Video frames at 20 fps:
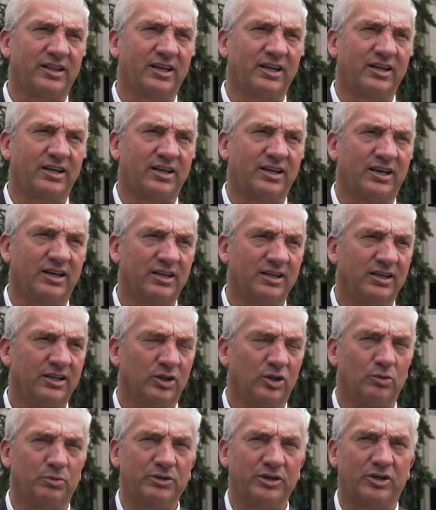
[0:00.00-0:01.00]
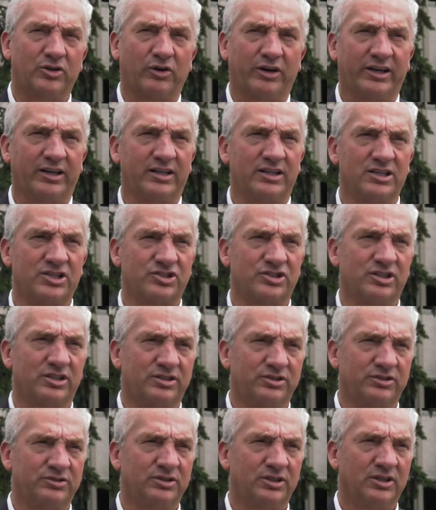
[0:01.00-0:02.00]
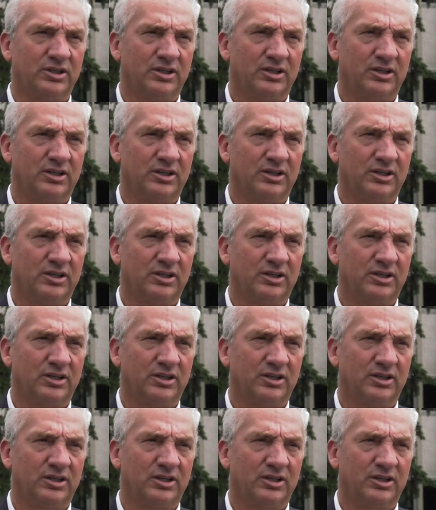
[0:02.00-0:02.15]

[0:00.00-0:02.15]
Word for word: think uh, it'll be a great addition to